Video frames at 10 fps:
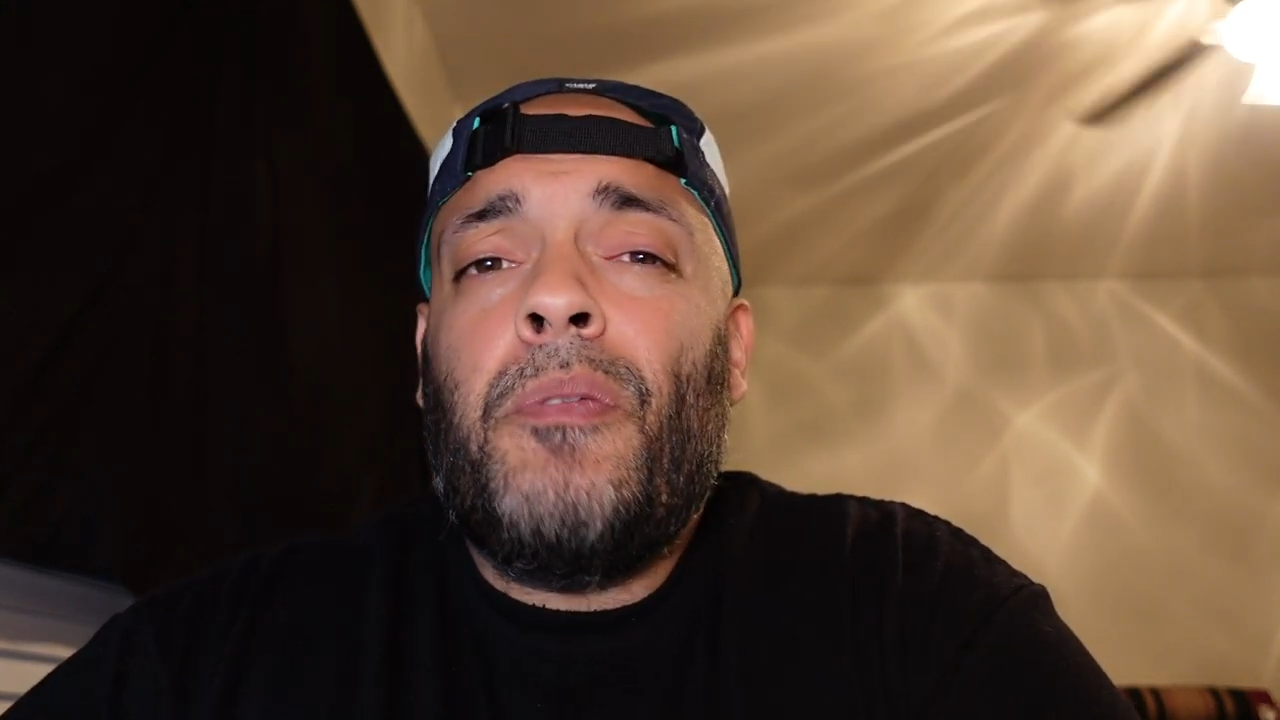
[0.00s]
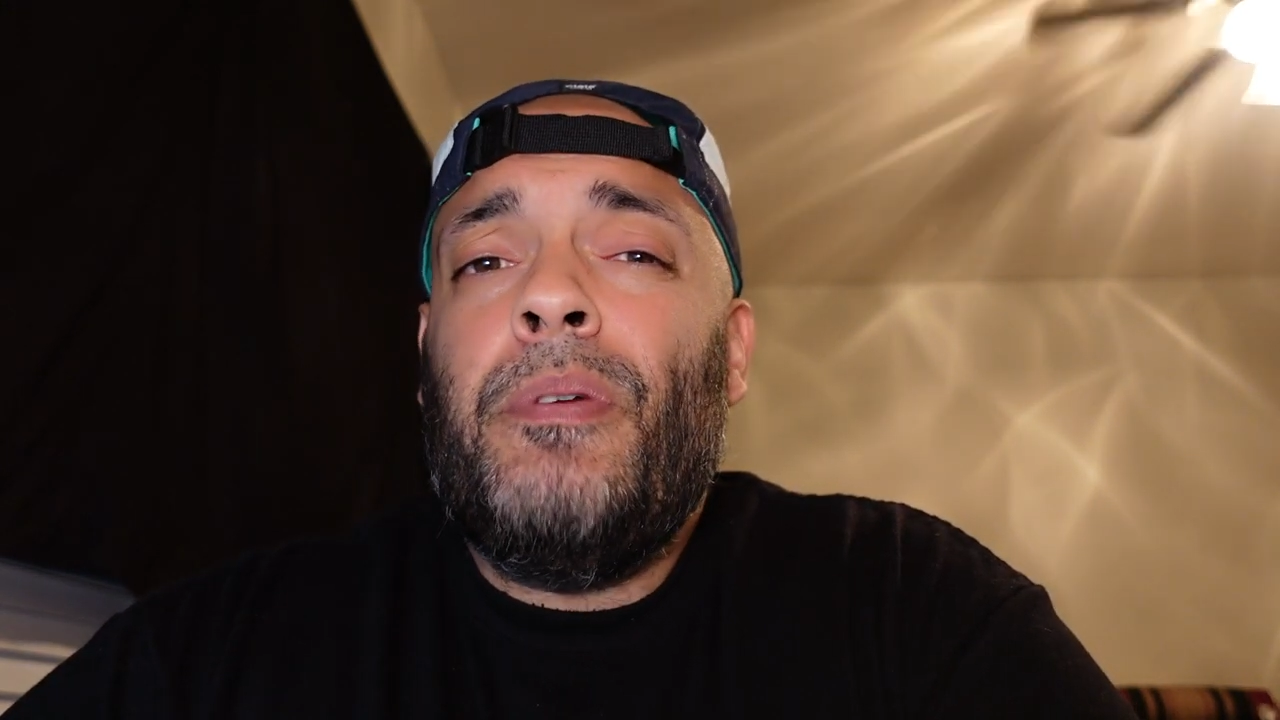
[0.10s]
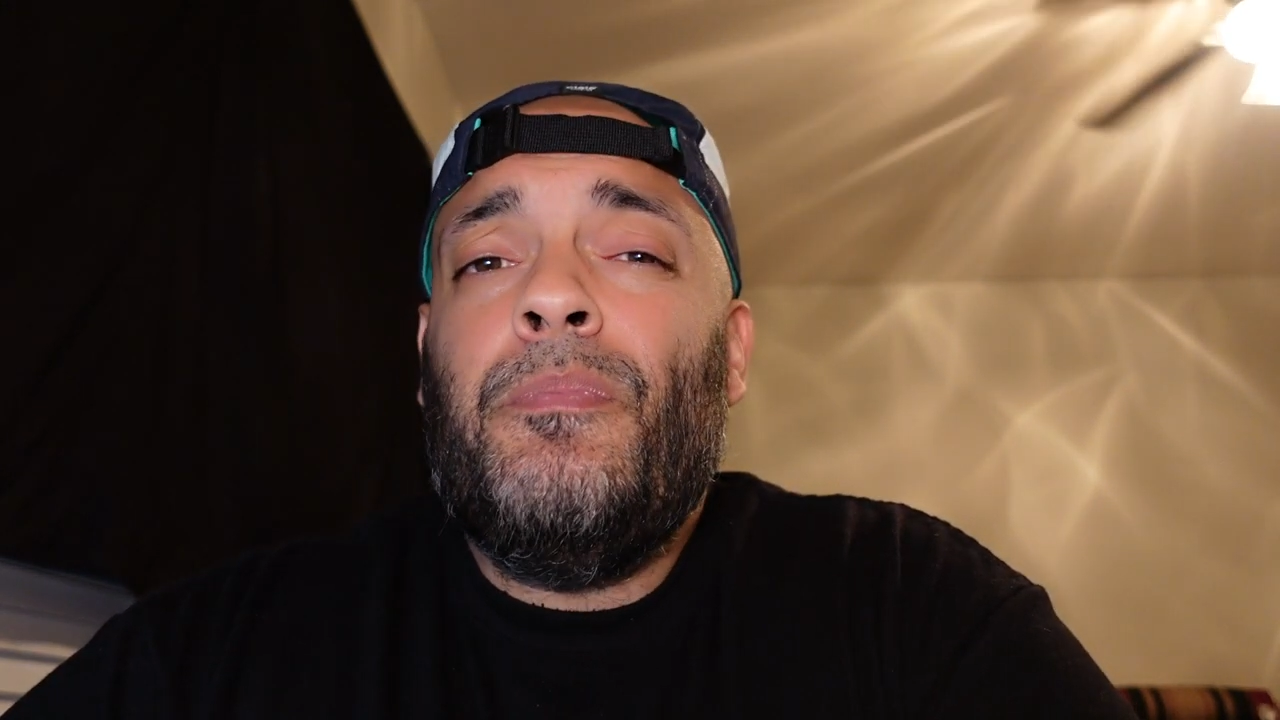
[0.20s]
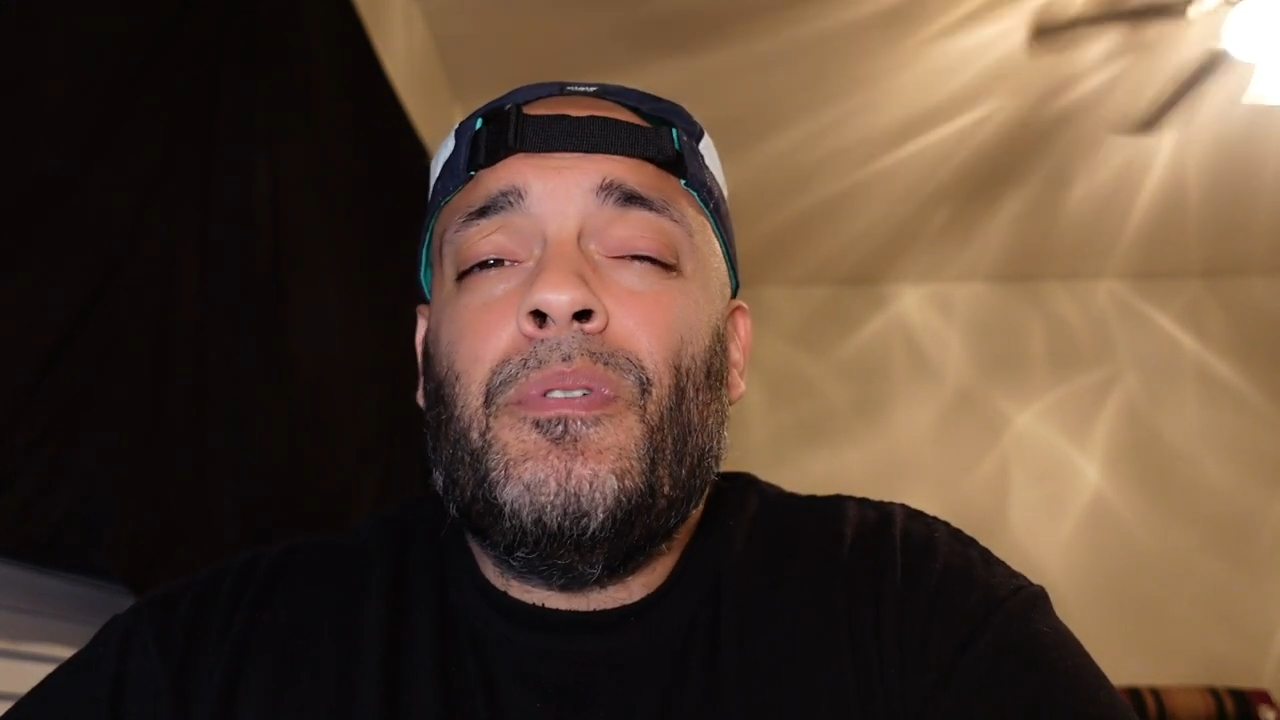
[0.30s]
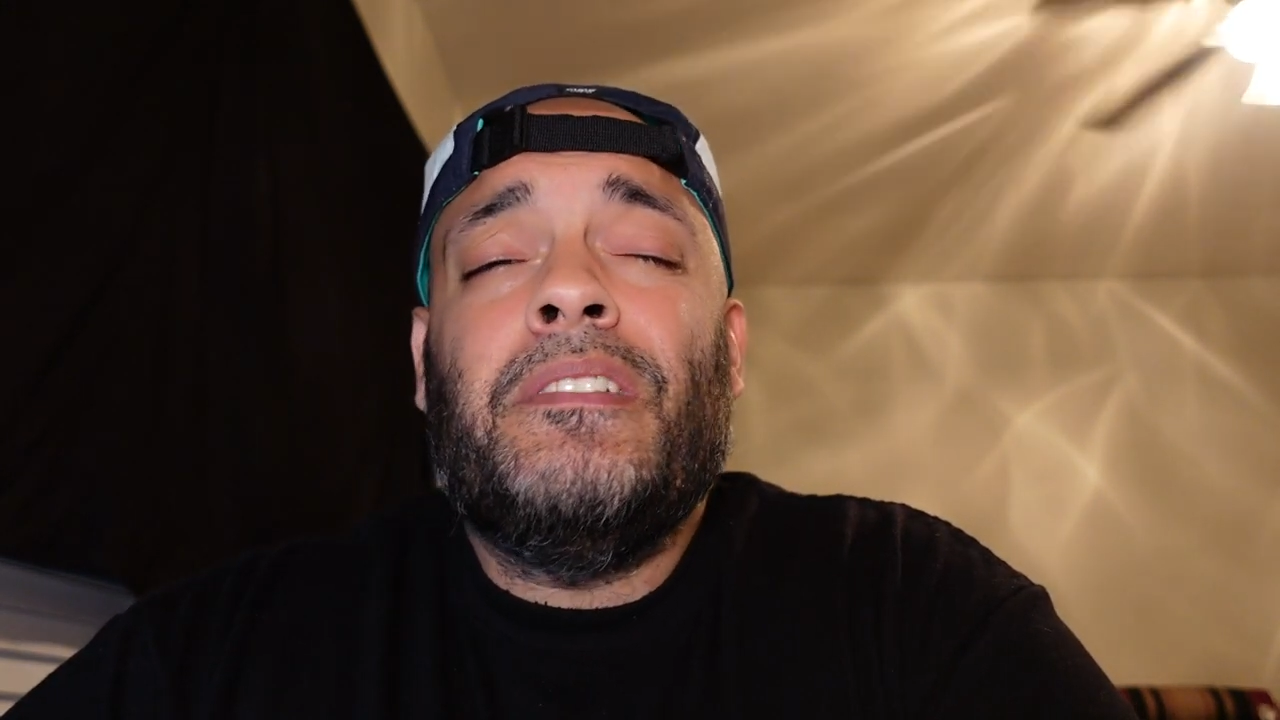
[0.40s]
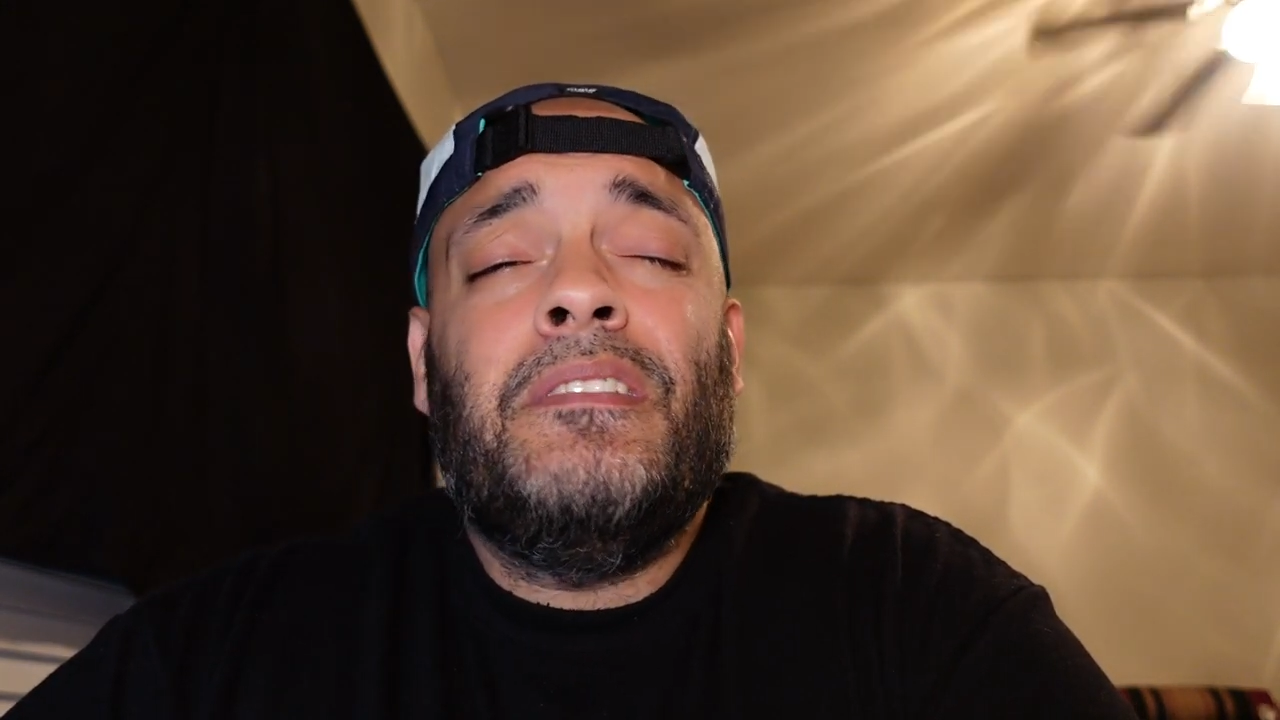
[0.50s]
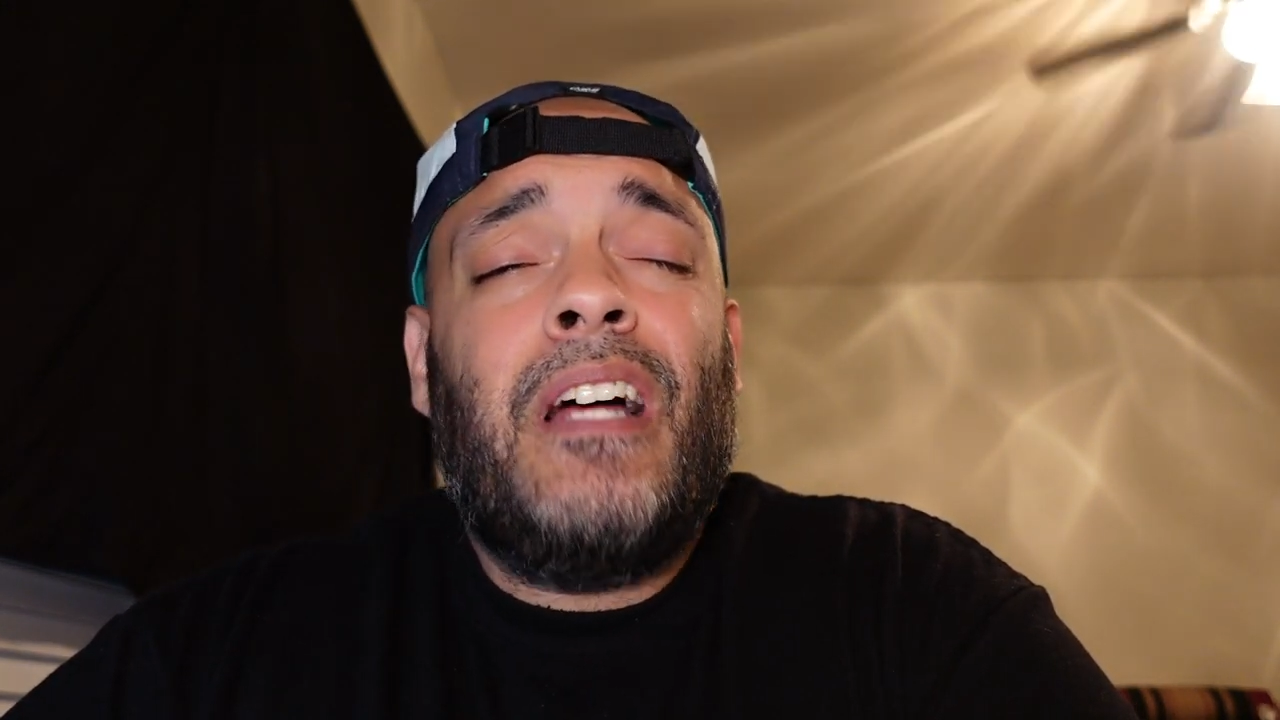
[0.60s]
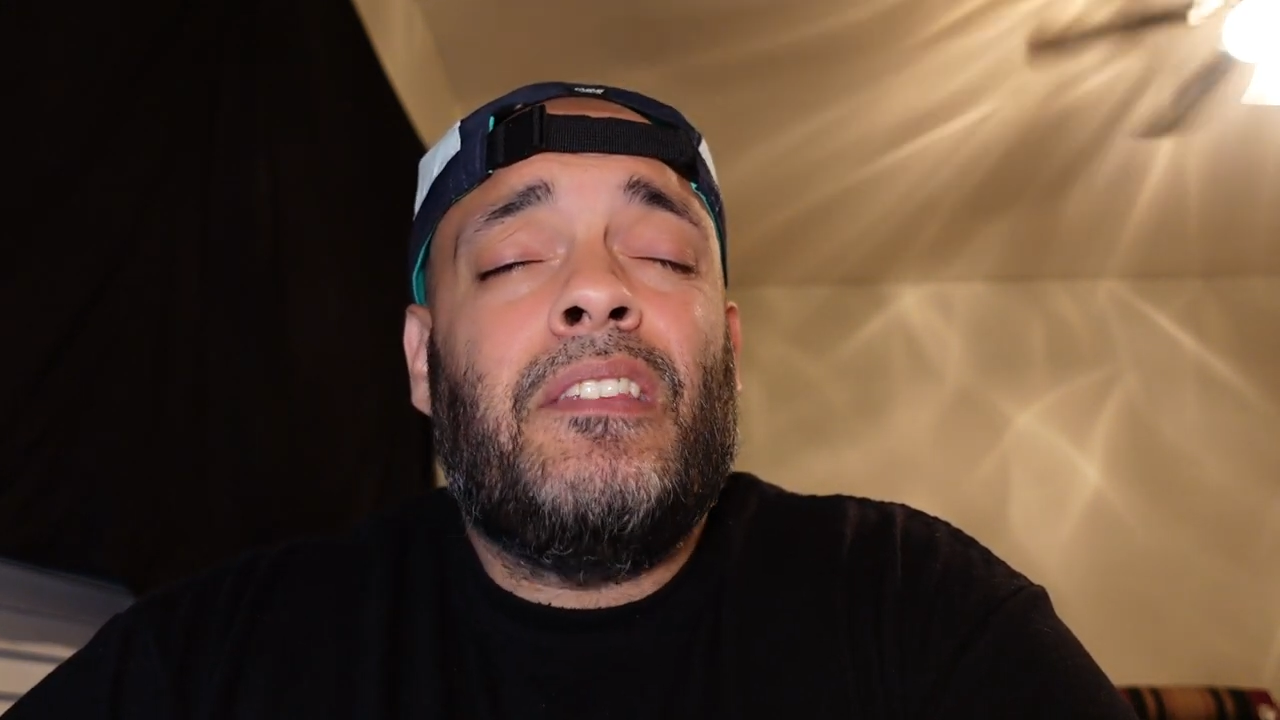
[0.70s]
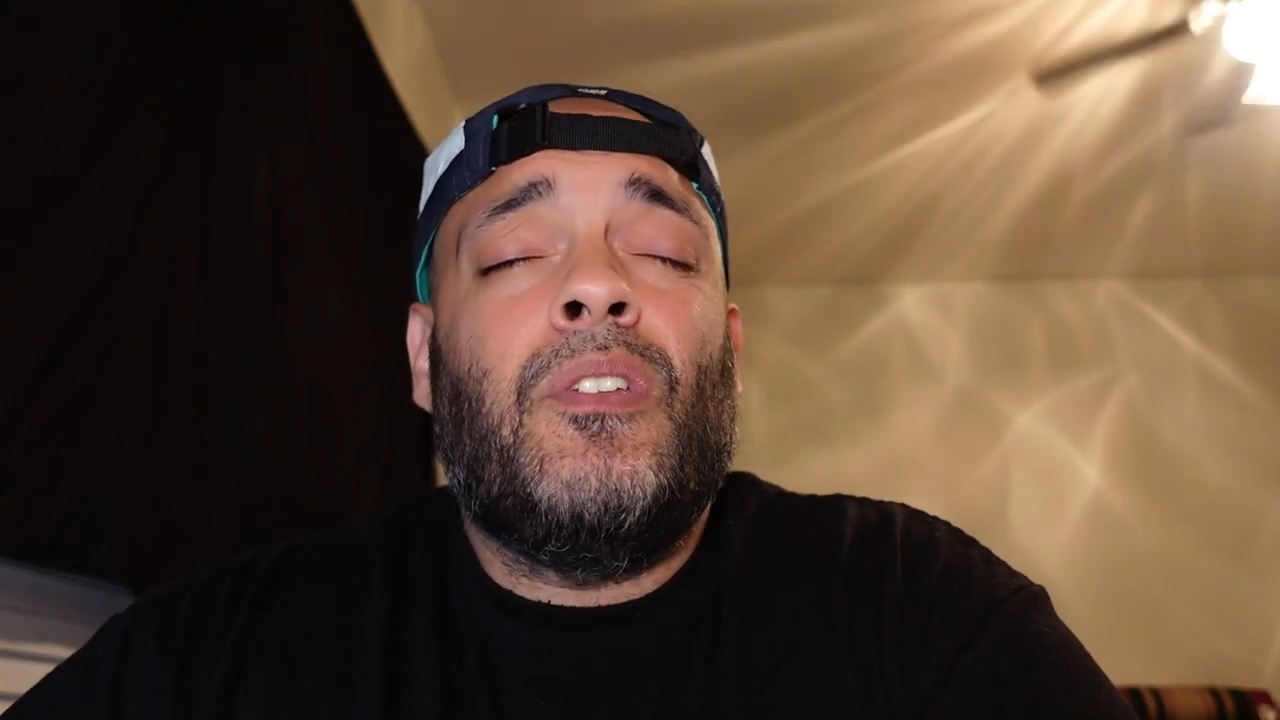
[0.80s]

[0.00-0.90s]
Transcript: people is not